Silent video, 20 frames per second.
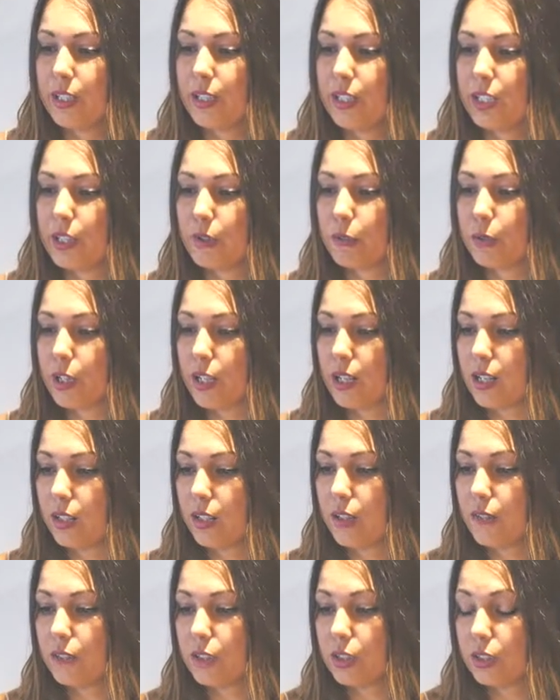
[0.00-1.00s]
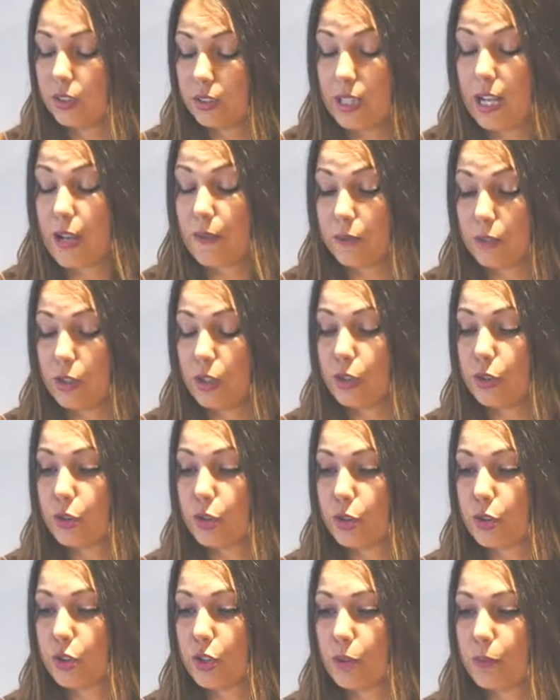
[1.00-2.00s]
Here we have, have
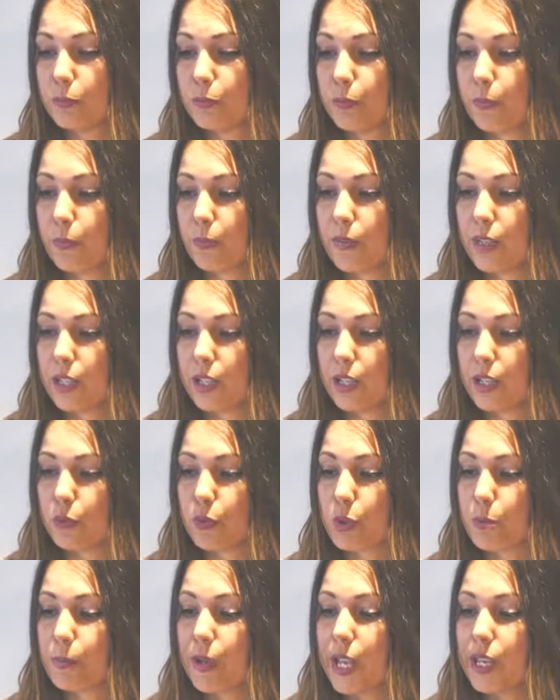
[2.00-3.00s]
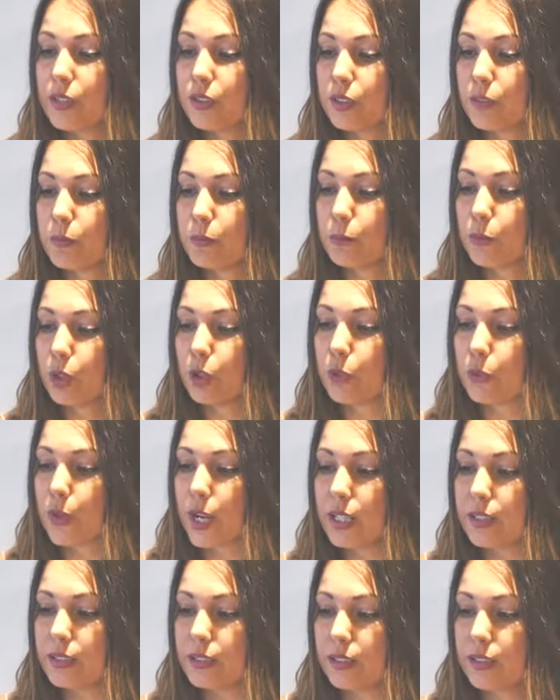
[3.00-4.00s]
also some uh, remains of mole
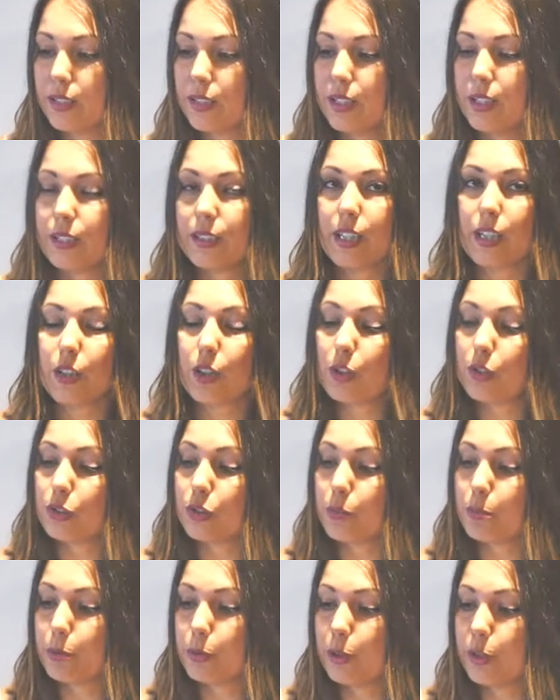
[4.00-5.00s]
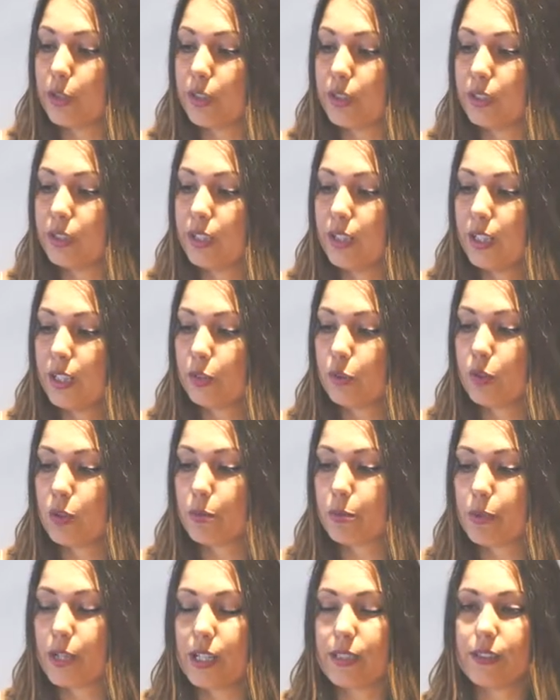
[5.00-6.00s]
rats that also point to the
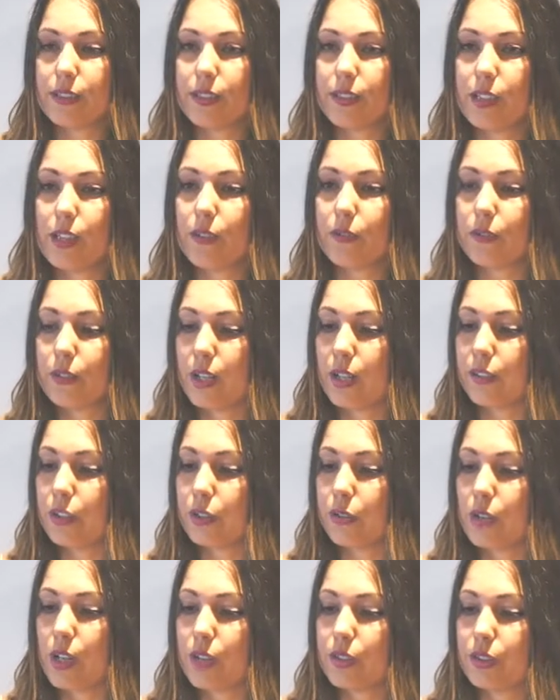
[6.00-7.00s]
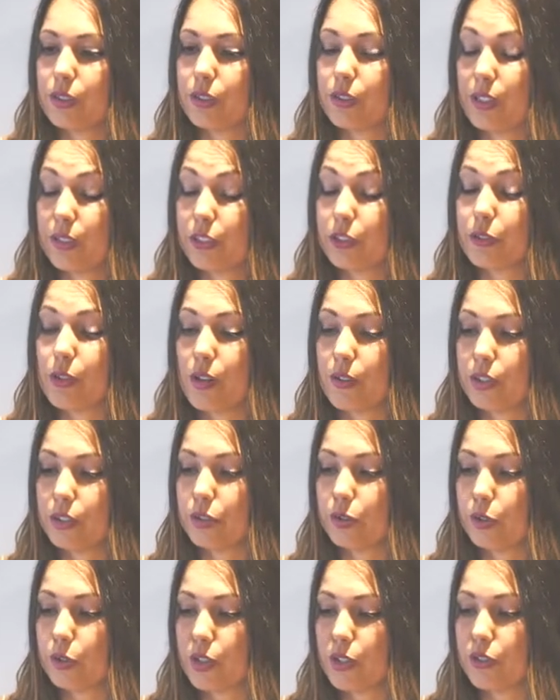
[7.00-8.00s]
presence of underground, underground
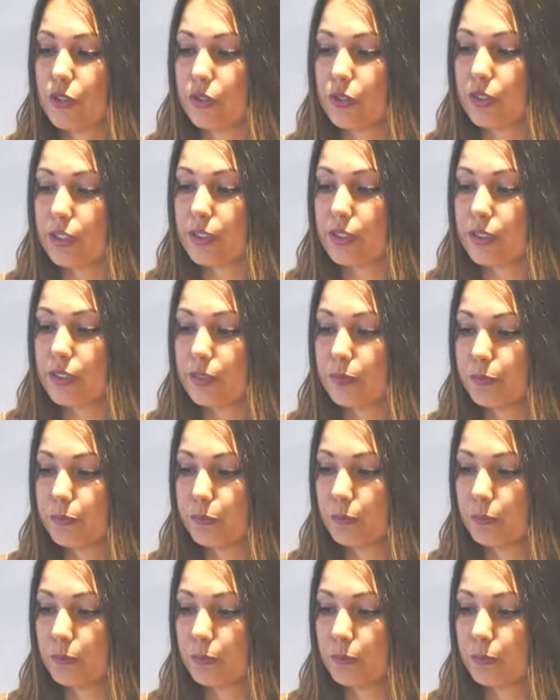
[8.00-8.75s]
storage organs.